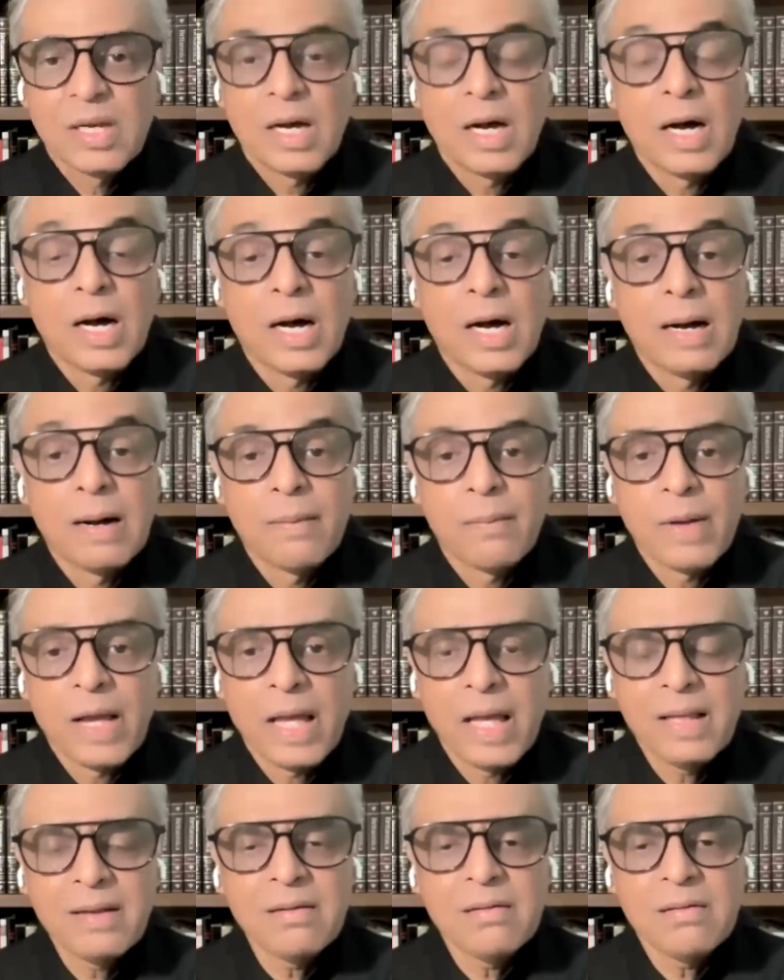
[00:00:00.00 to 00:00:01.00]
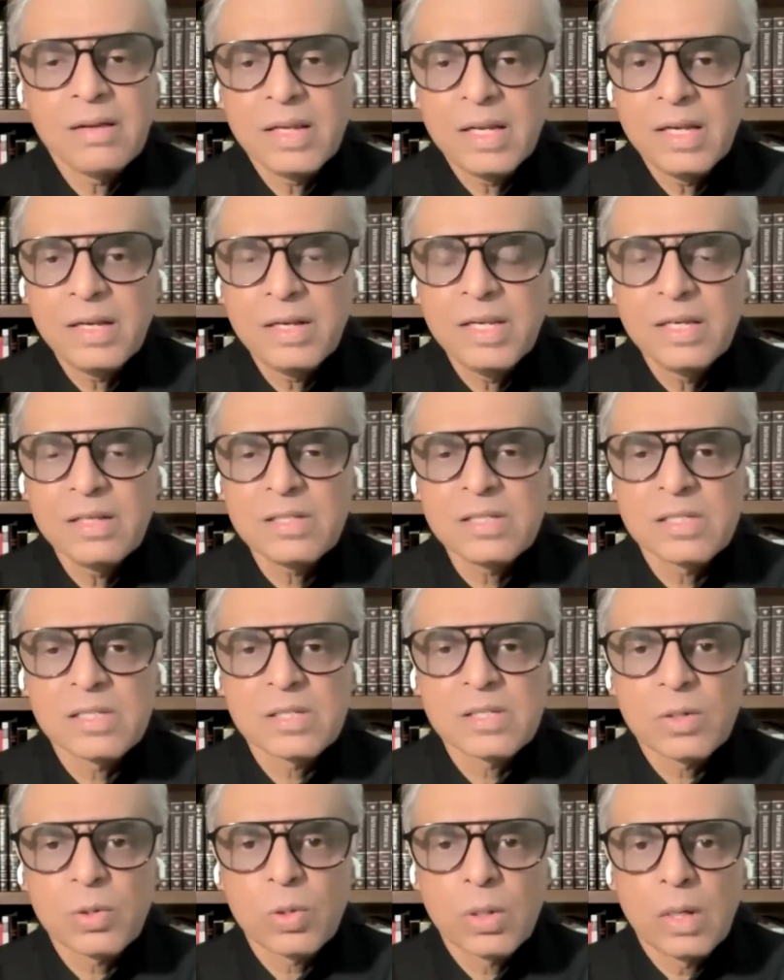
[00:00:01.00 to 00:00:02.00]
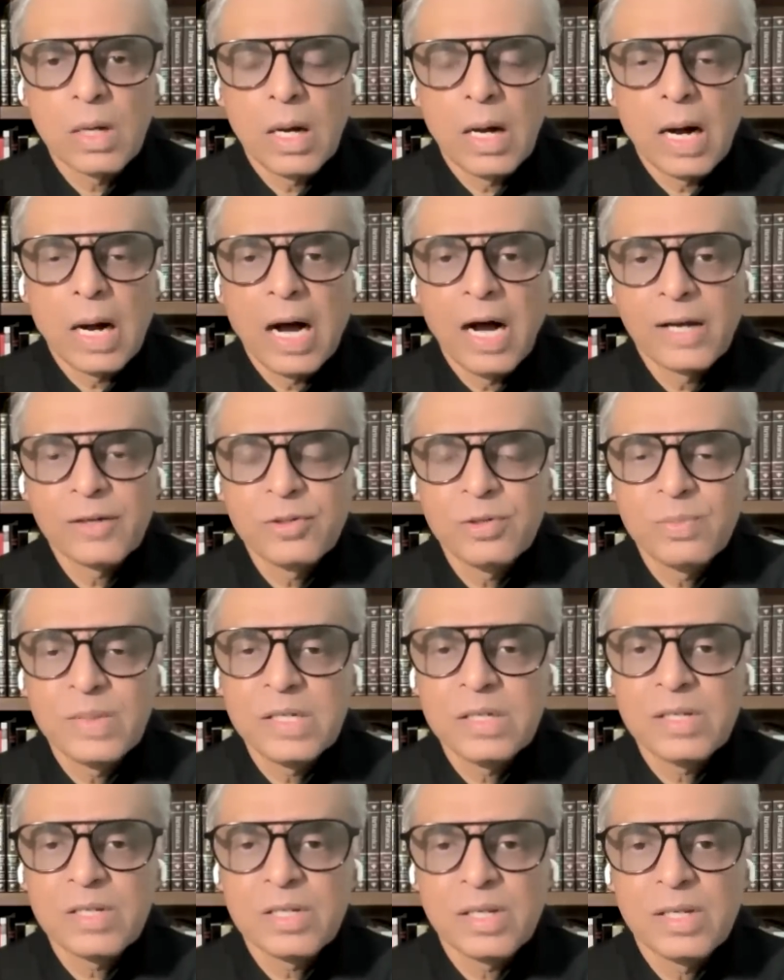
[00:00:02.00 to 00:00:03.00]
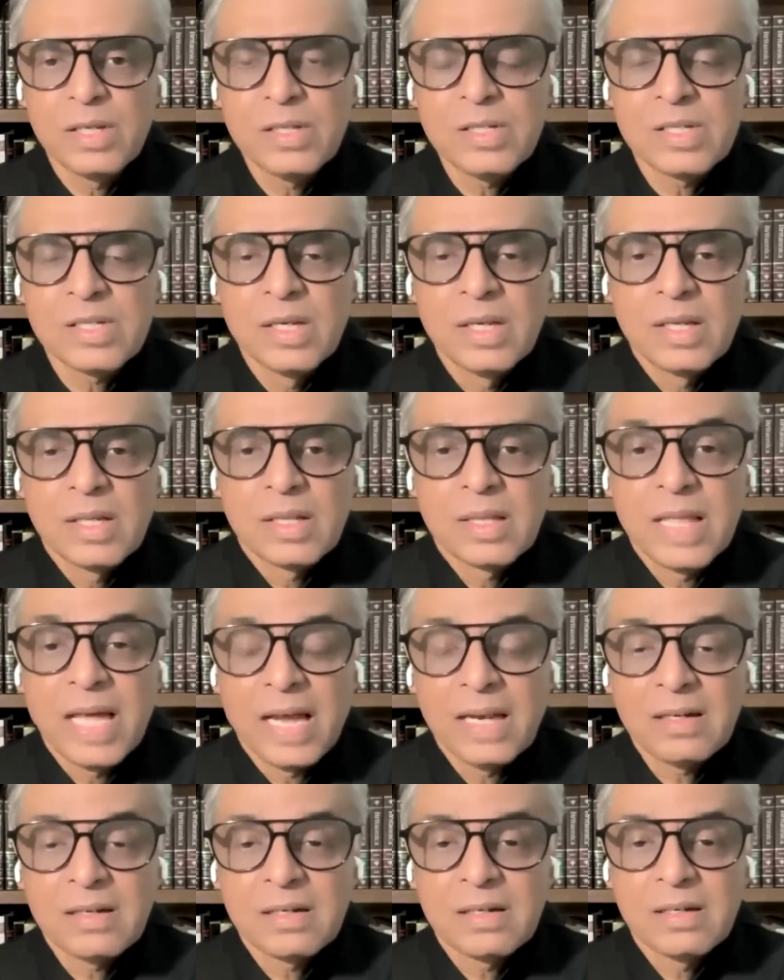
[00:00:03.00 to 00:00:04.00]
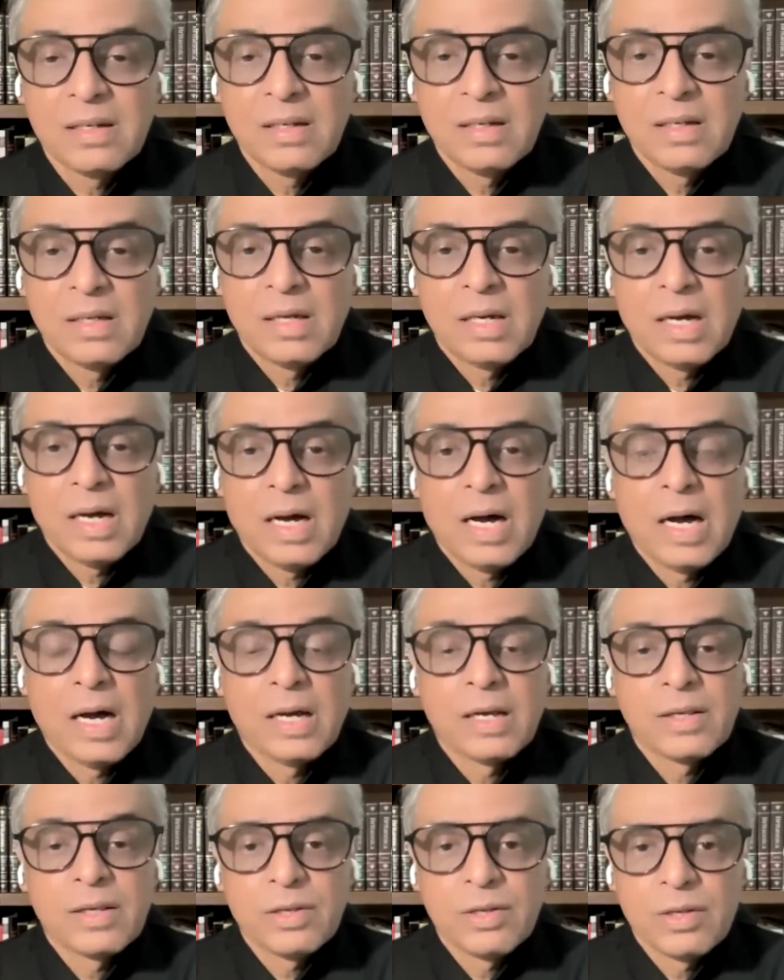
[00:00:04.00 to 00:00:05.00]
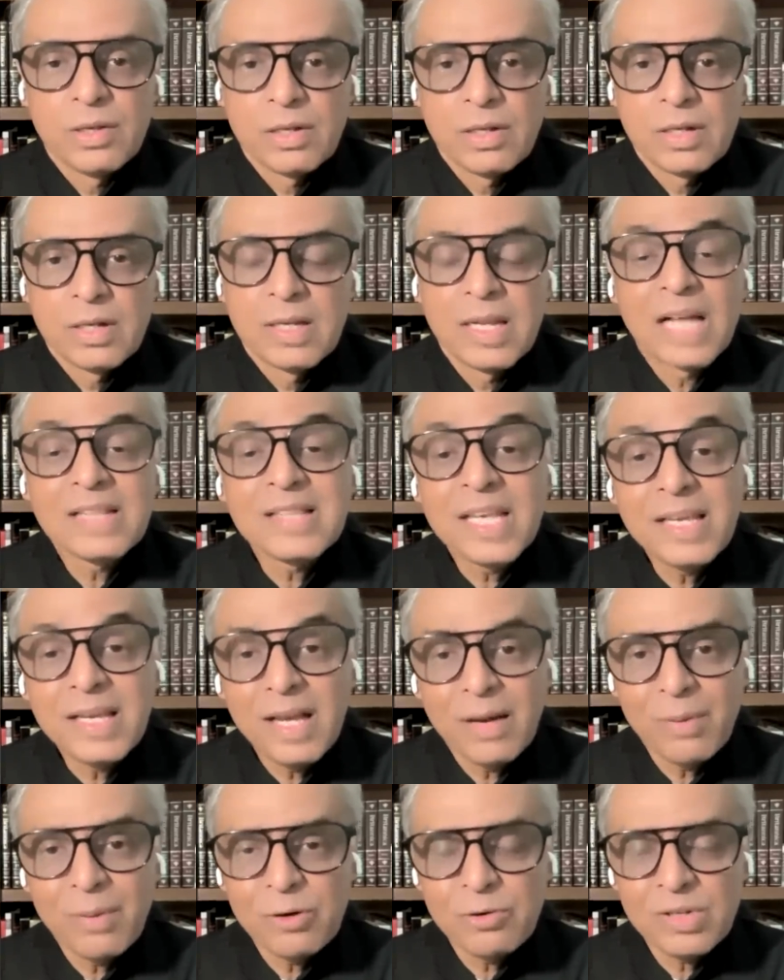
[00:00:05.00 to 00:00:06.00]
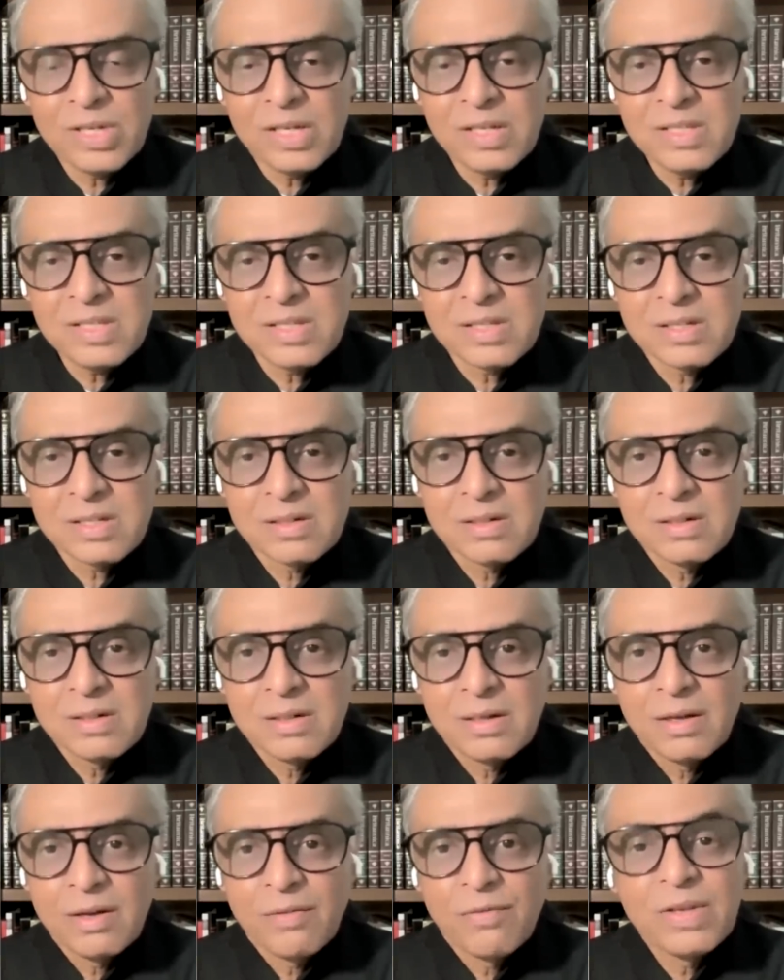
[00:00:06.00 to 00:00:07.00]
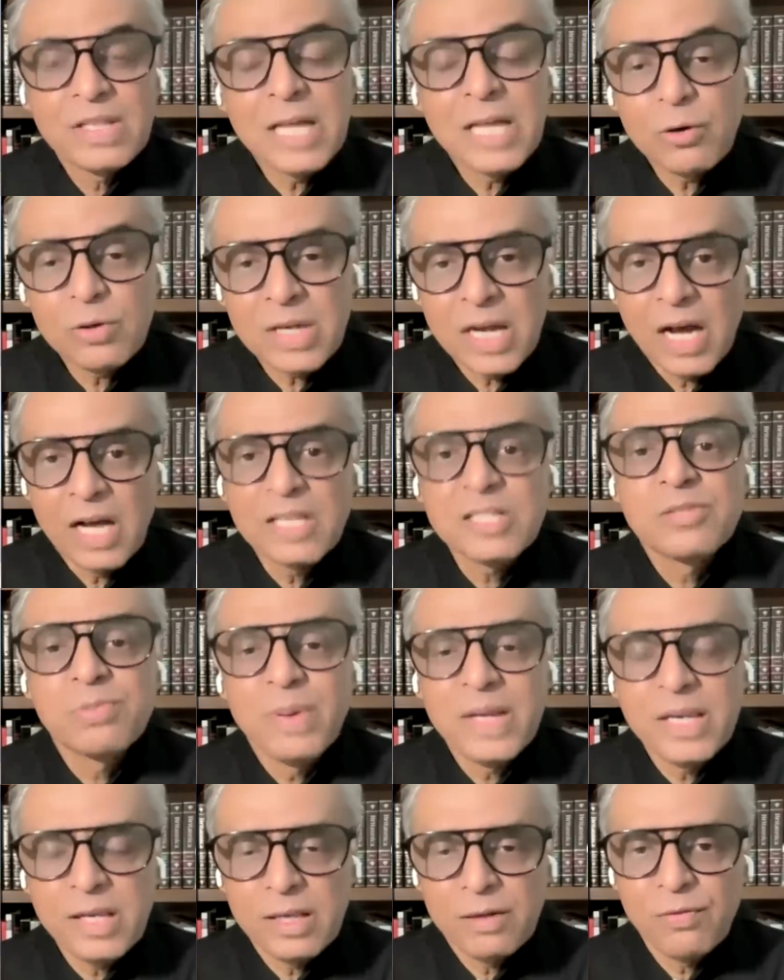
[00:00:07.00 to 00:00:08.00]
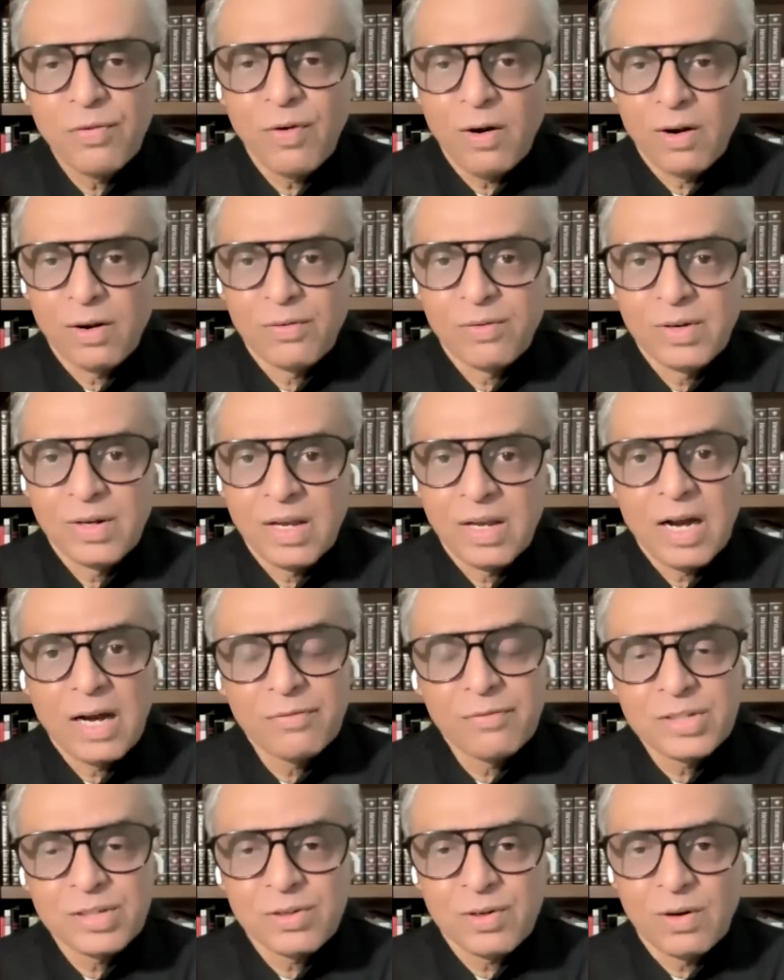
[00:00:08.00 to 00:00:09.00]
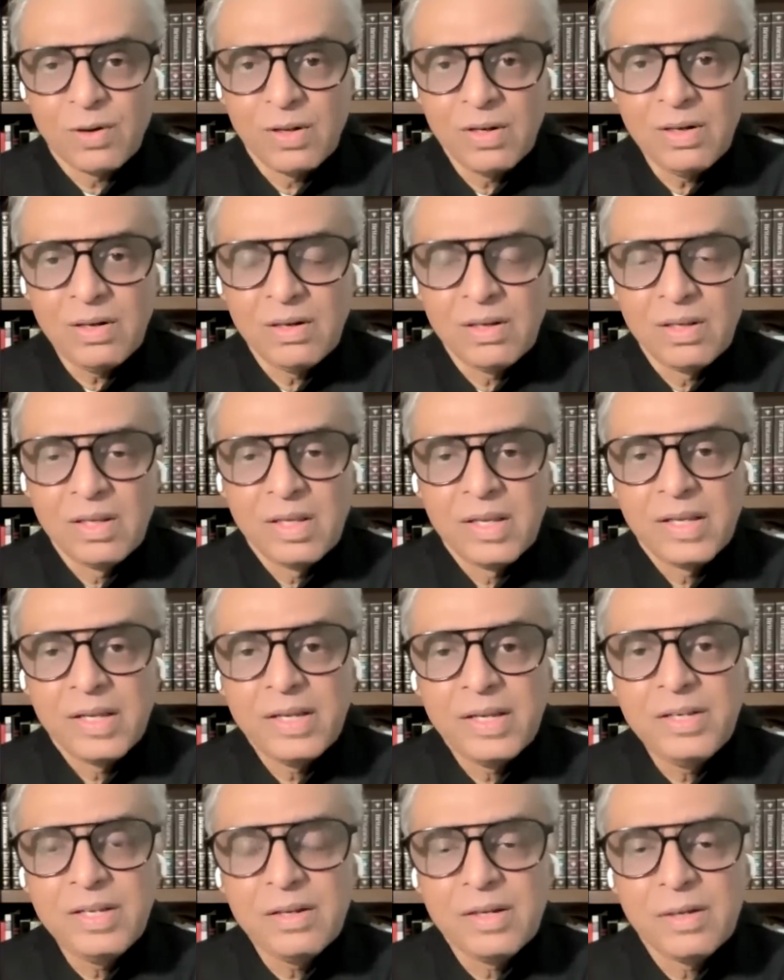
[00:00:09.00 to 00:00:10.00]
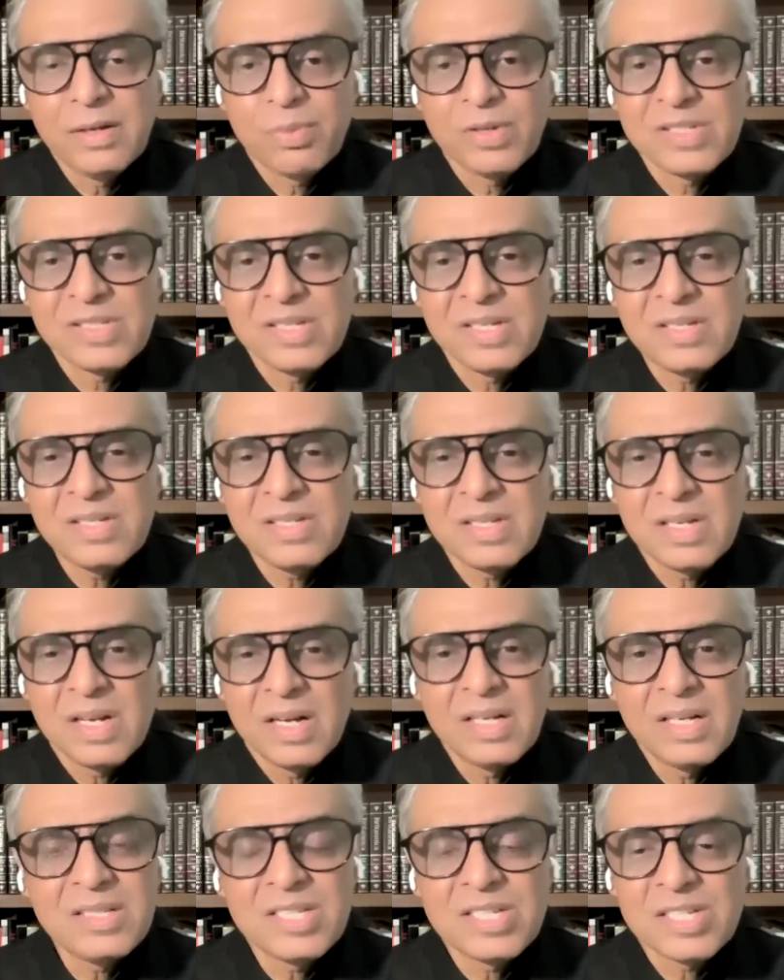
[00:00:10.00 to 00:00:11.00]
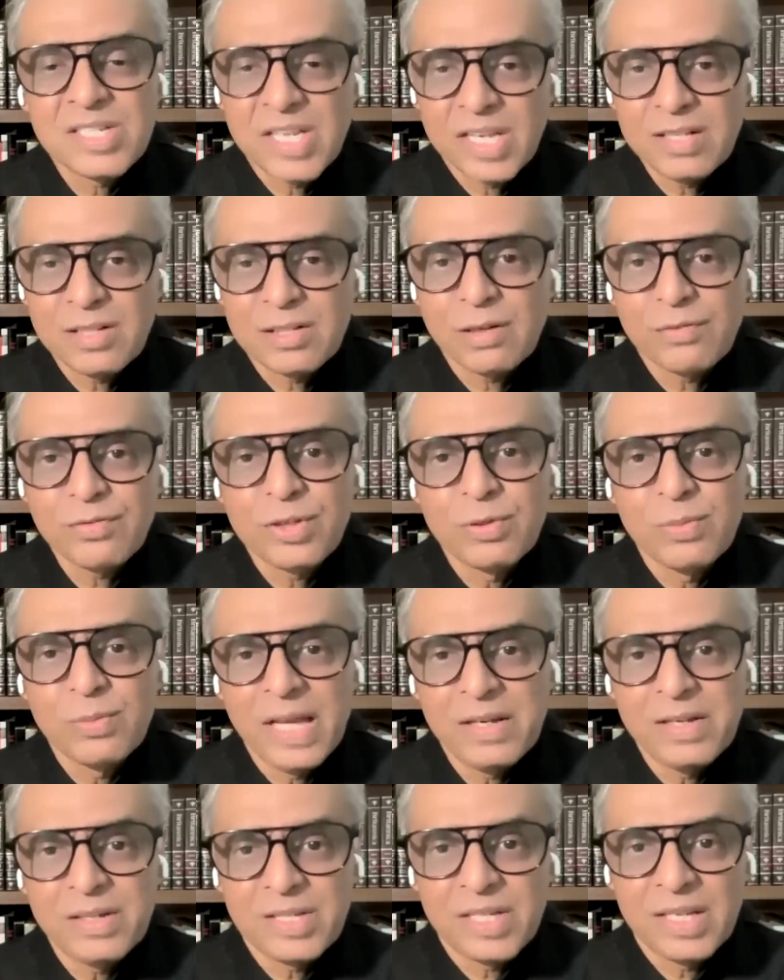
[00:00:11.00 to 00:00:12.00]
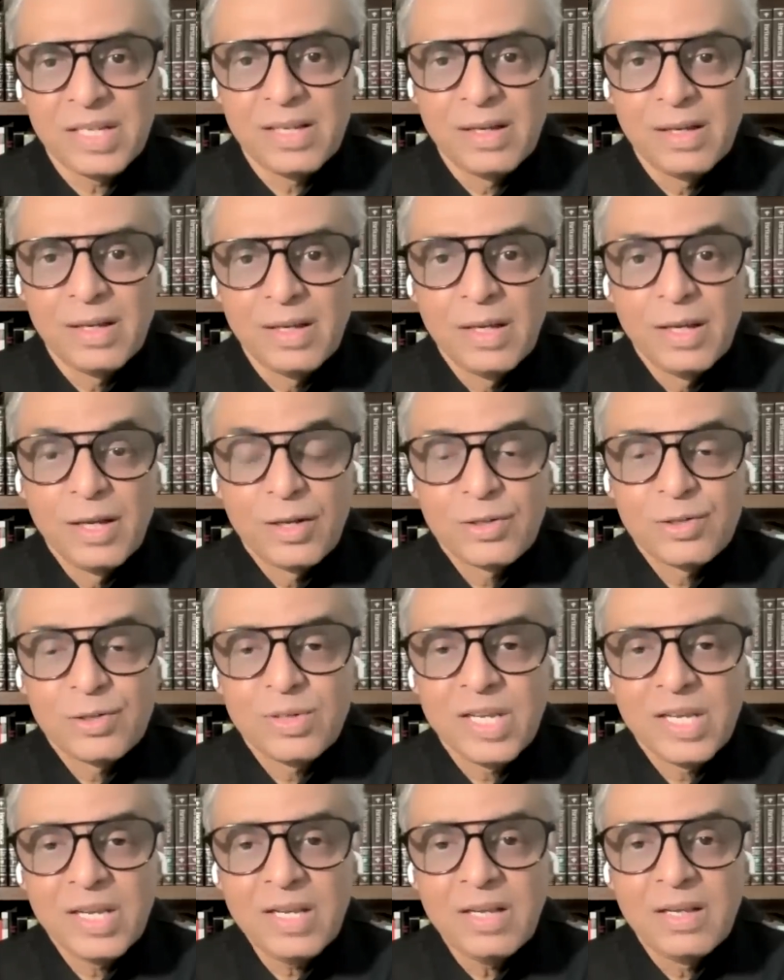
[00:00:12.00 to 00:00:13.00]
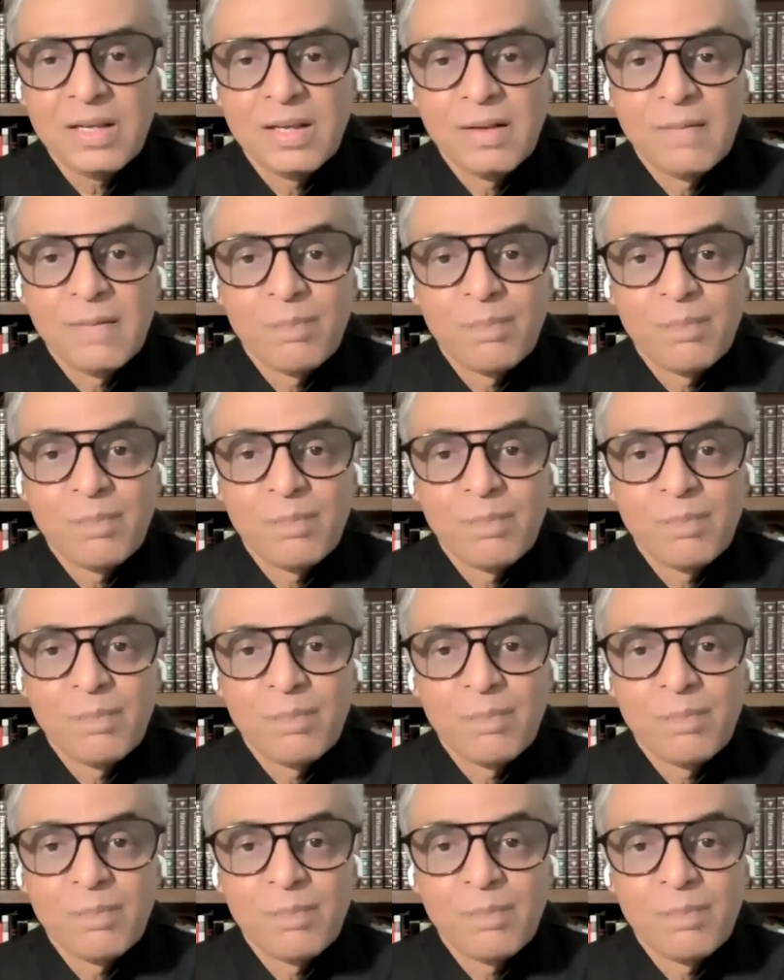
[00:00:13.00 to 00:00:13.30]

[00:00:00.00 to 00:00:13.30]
And India's argument is that nothing about us without us being involved. After all, India represents a sixth of humanity. Today,